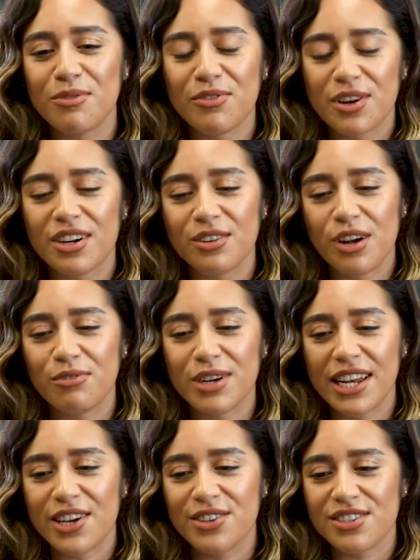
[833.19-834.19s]
We've got a
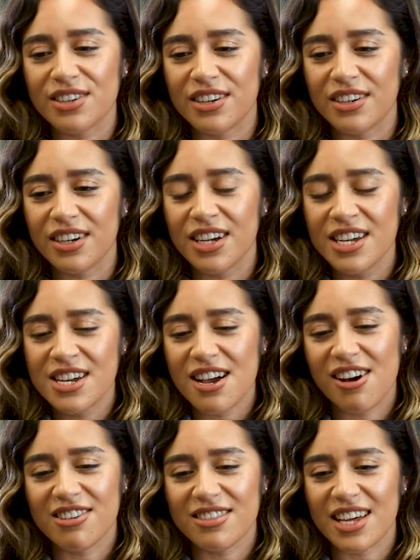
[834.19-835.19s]
really good song
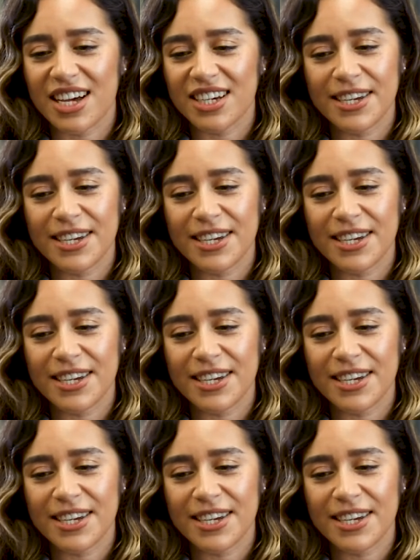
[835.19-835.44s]
on that.